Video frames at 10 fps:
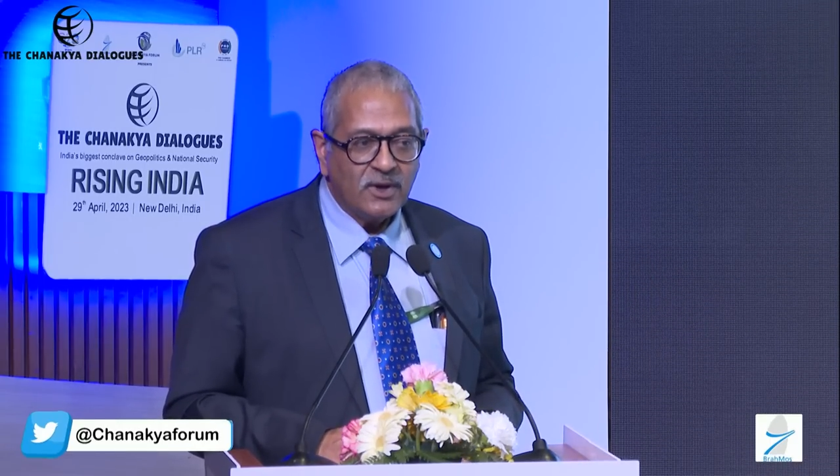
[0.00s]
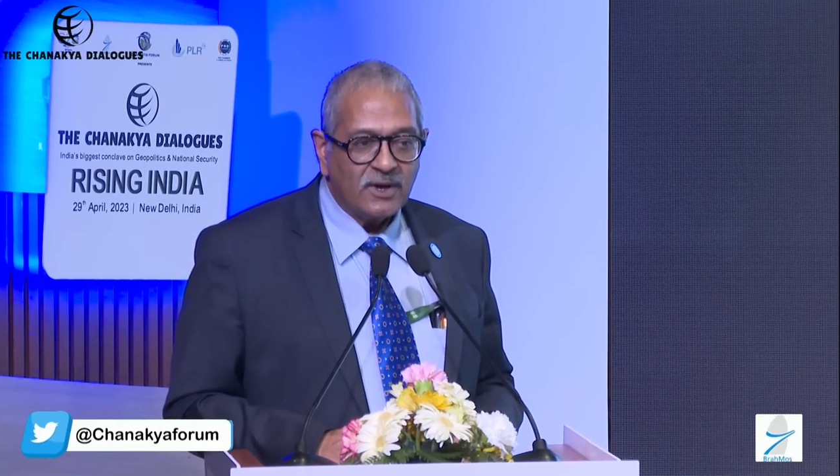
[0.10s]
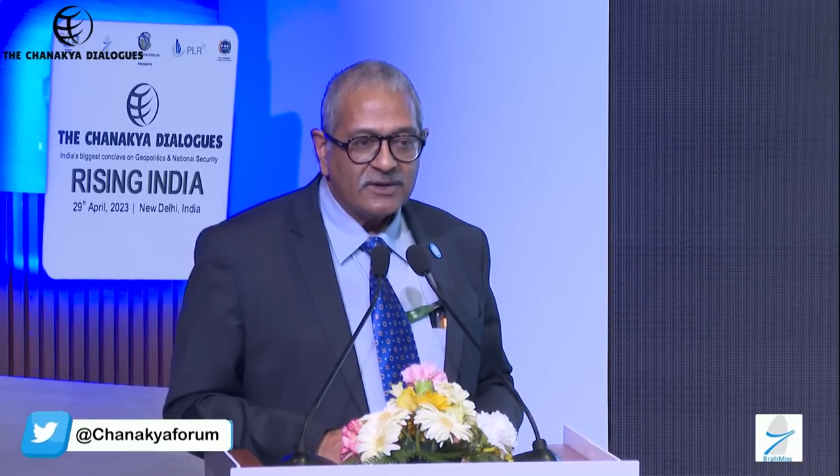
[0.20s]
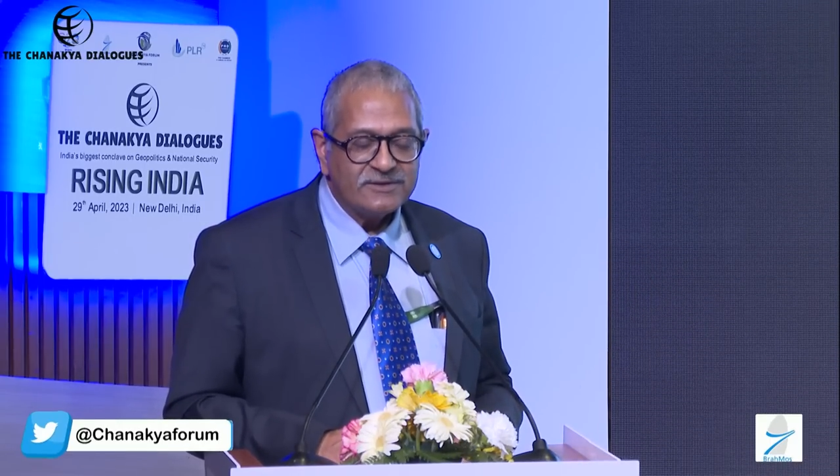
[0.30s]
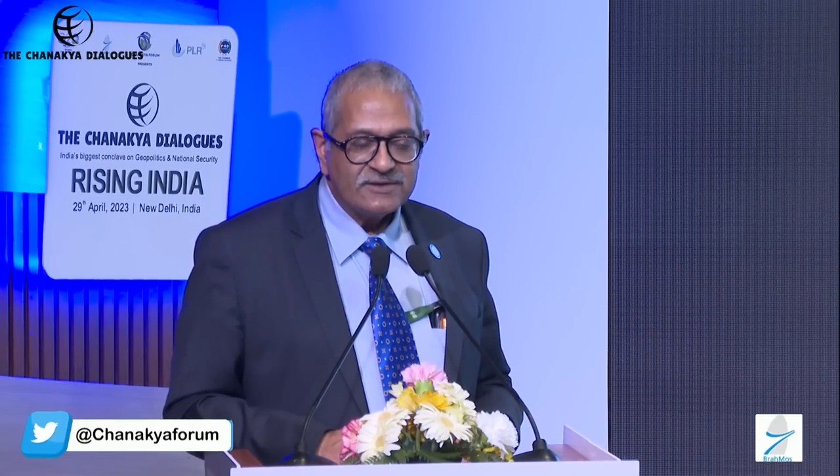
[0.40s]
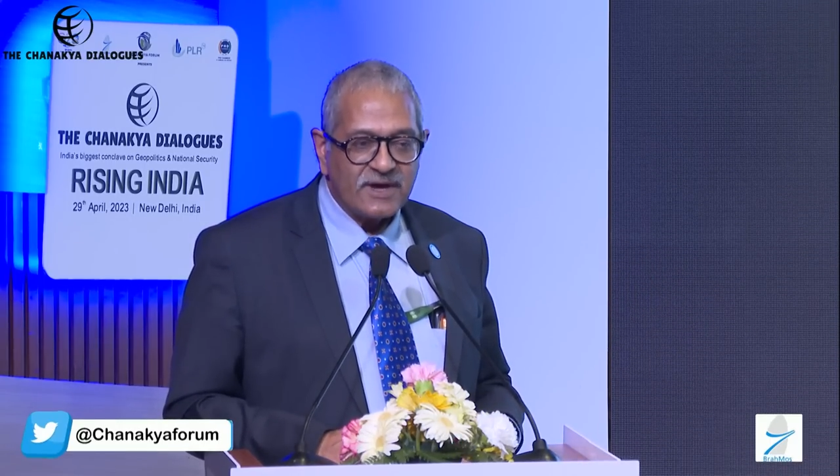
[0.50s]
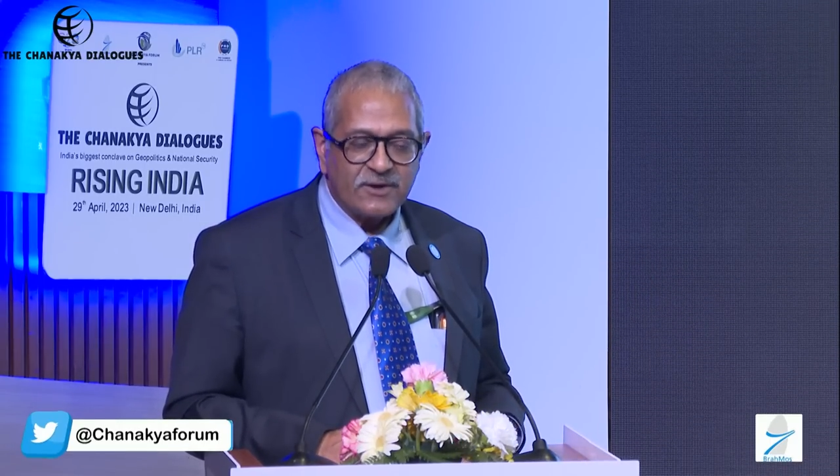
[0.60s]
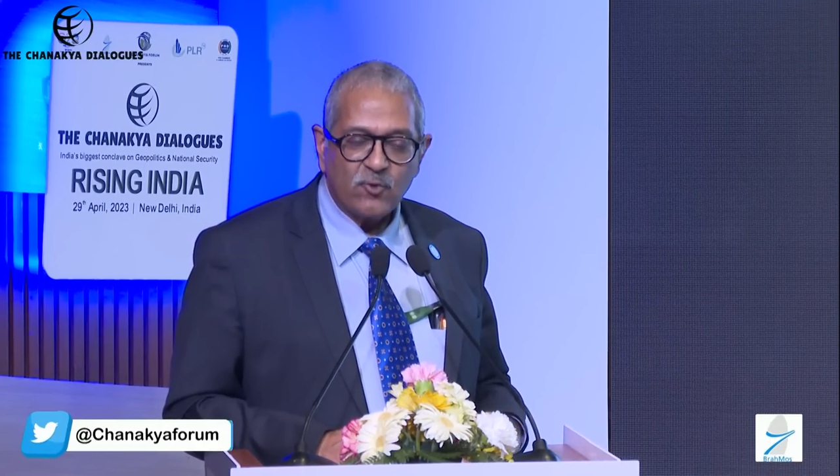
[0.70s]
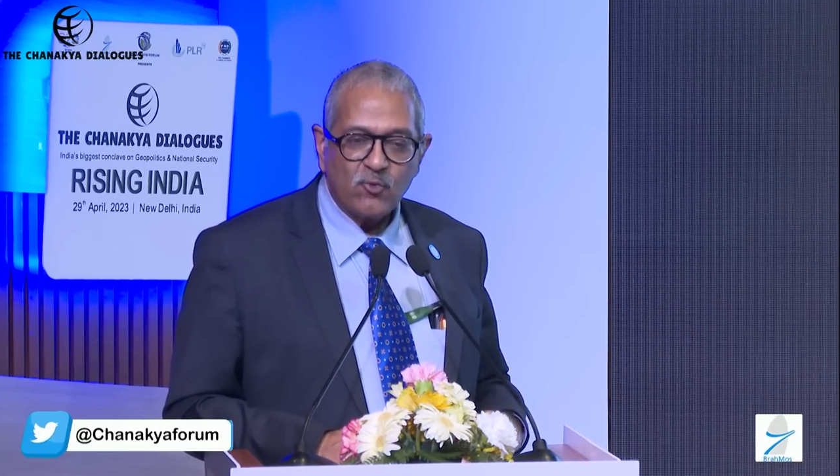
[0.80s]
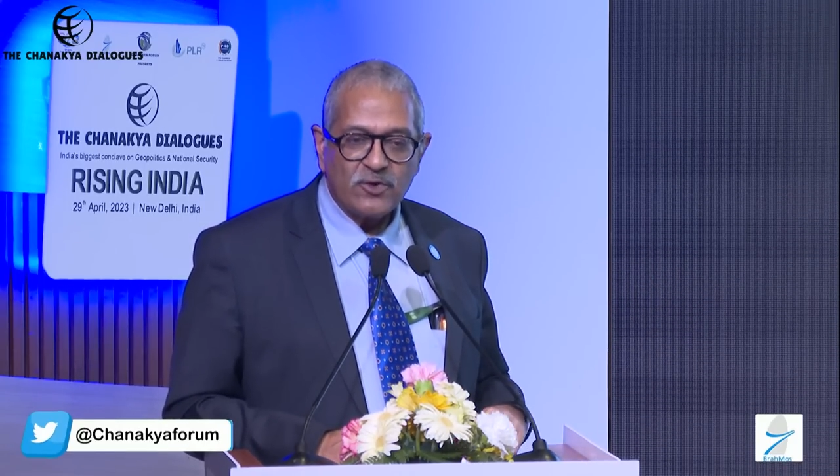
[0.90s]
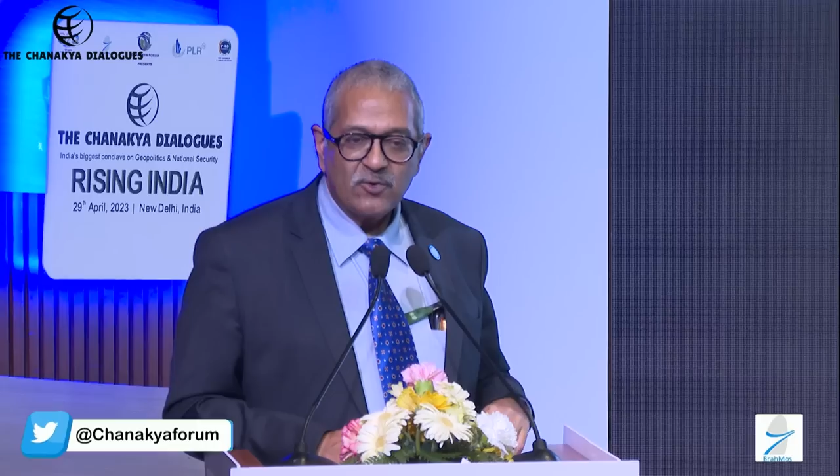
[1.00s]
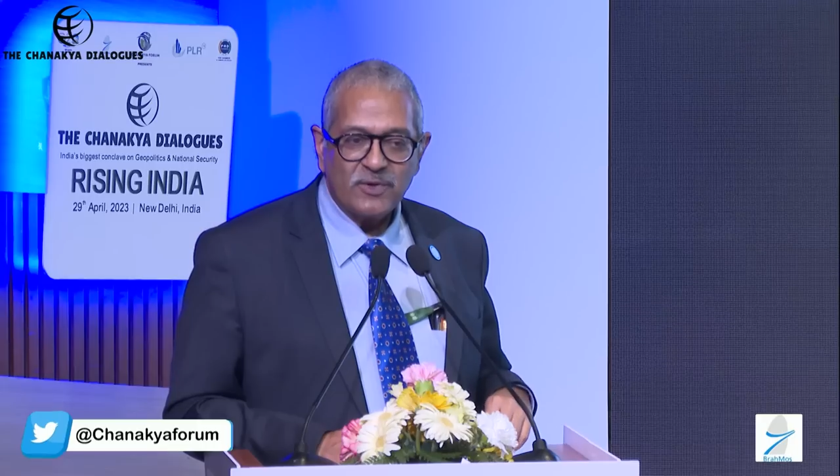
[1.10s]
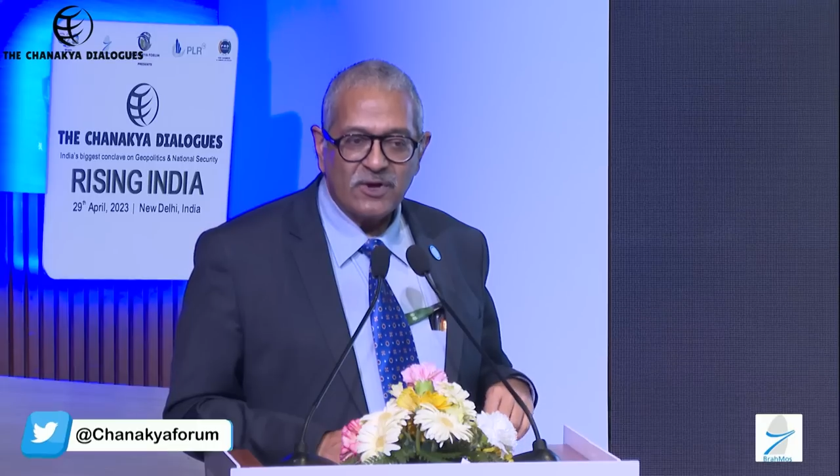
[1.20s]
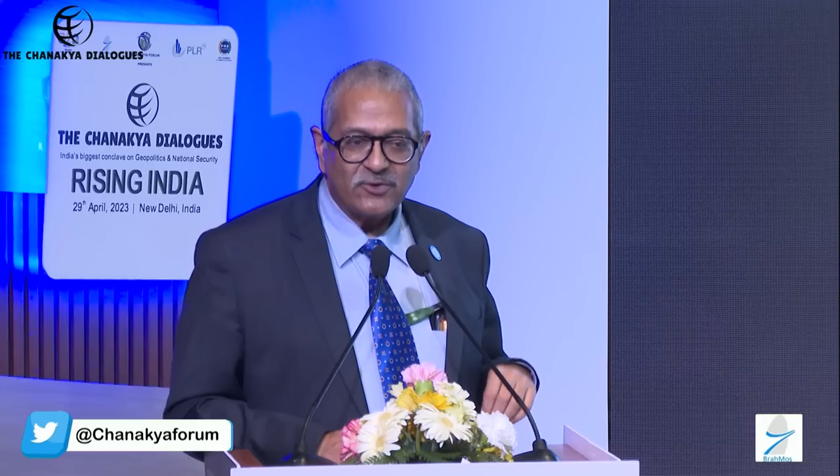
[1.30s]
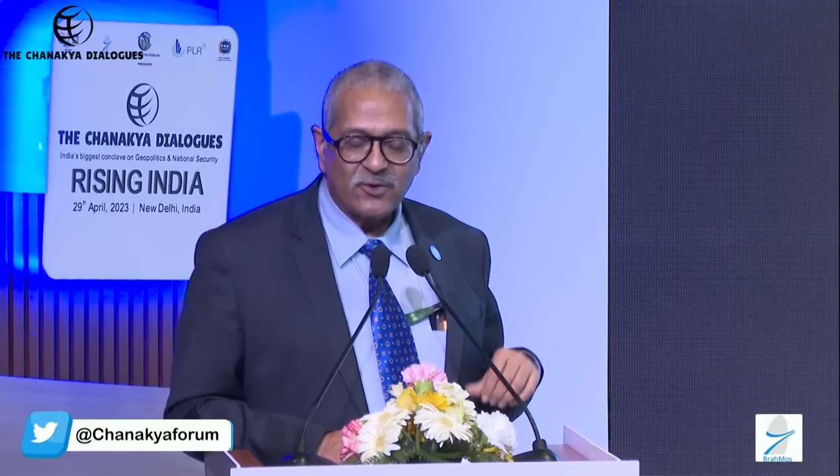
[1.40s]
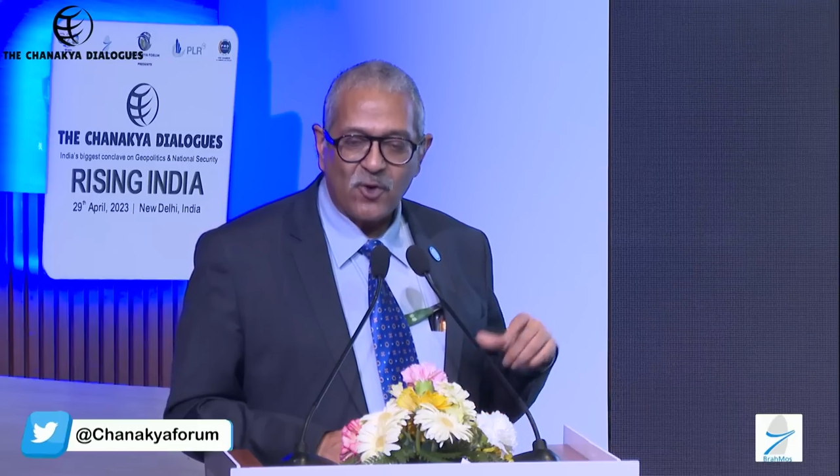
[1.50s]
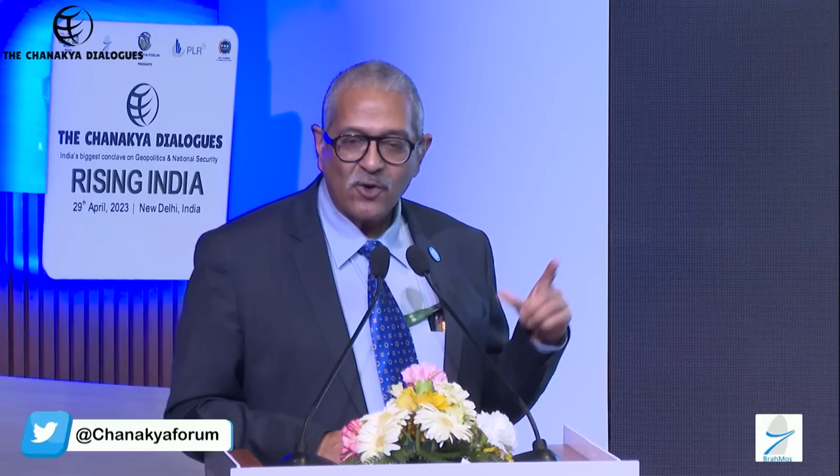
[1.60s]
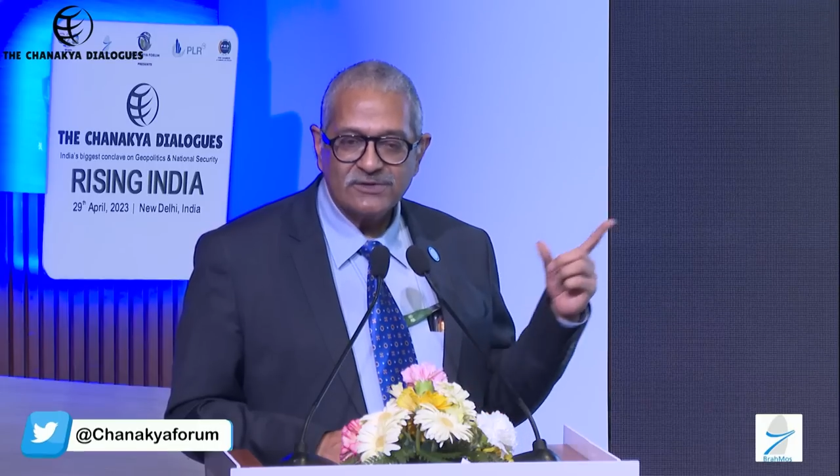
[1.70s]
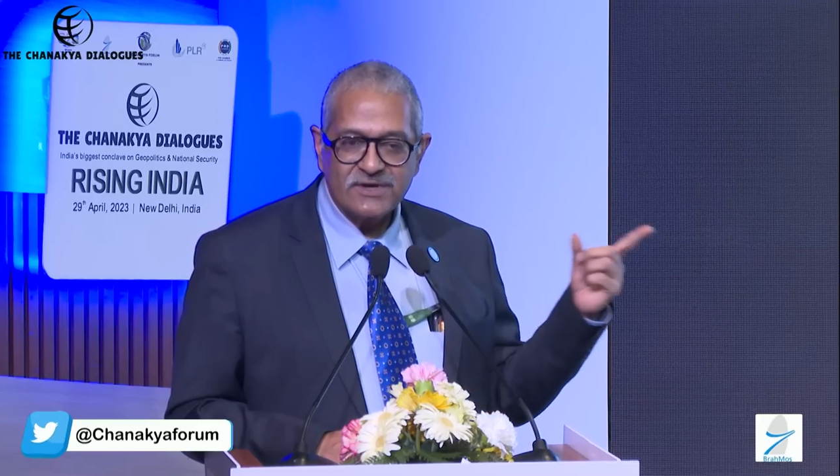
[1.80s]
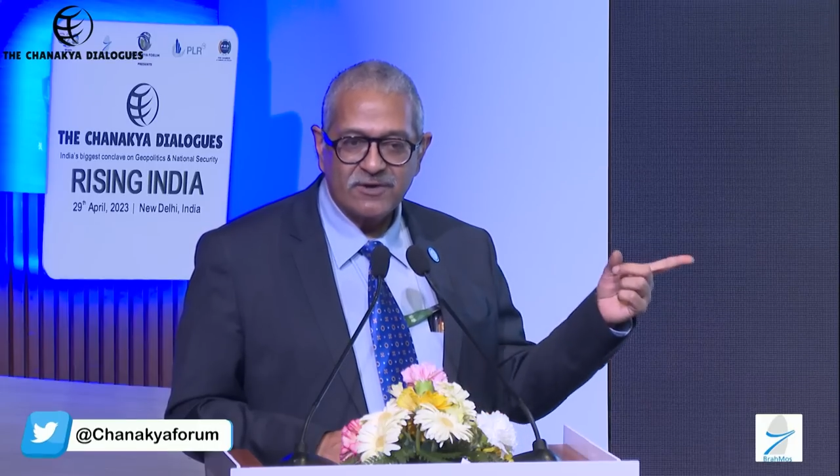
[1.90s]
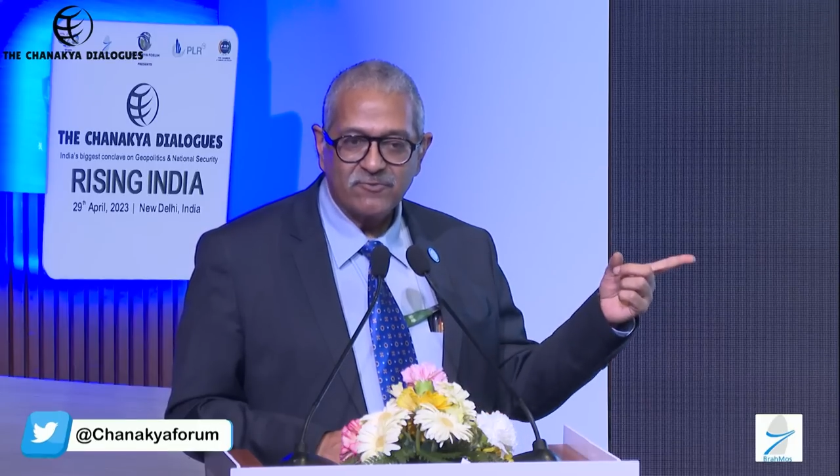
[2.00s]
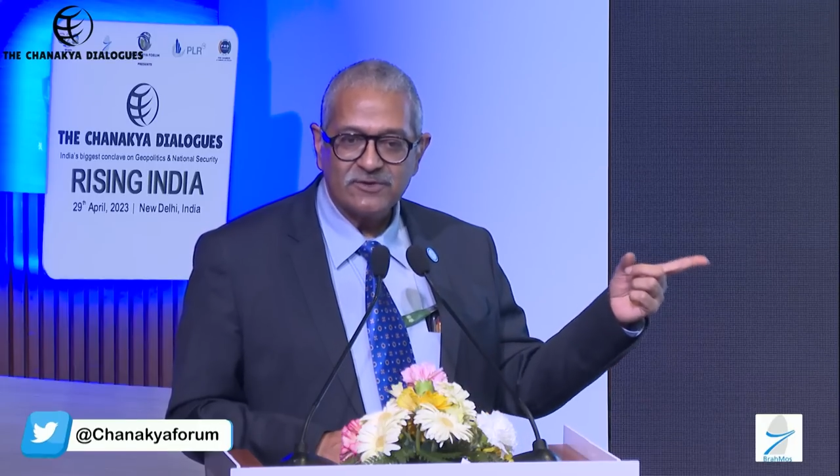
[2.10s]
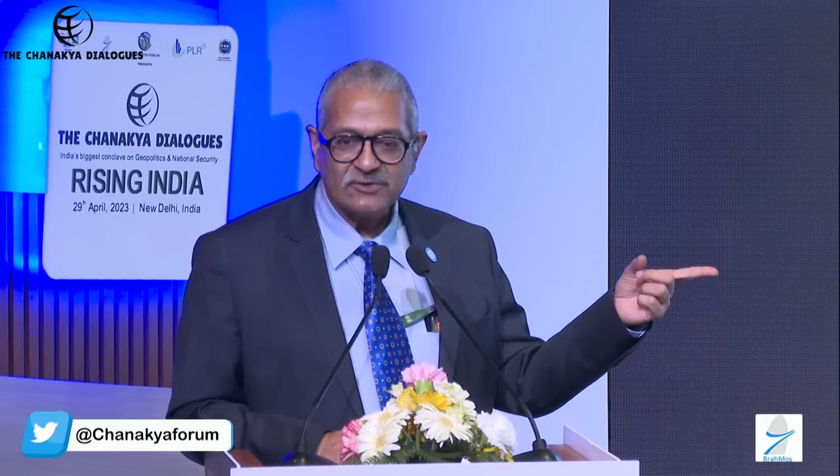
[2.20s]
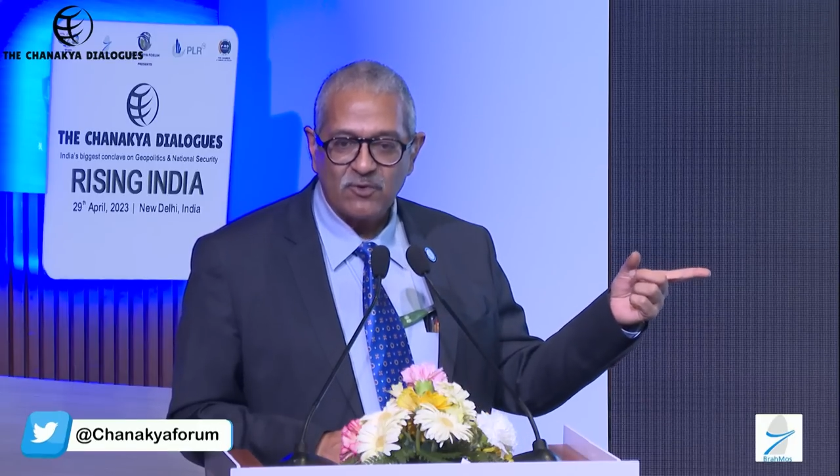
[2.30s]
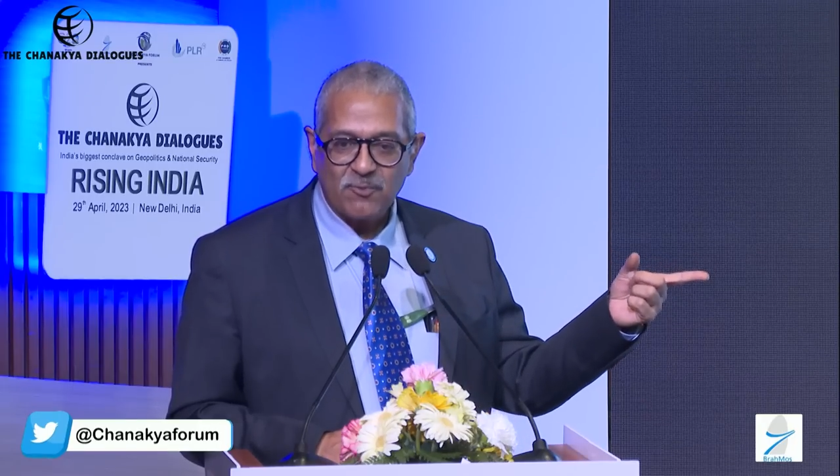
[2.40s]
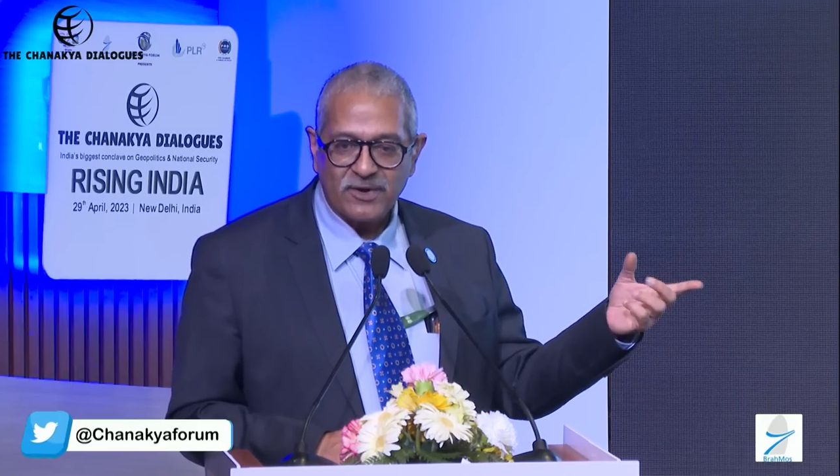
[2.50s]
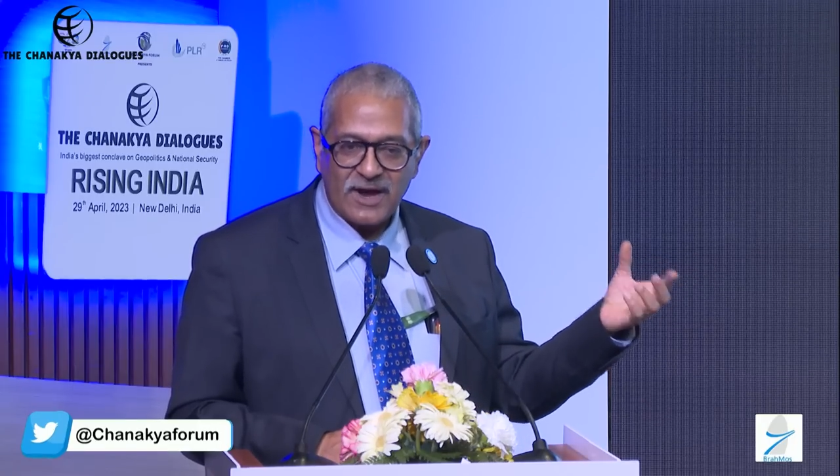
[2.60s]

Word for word: He says, I don't want to be on the wrong side of this weapon.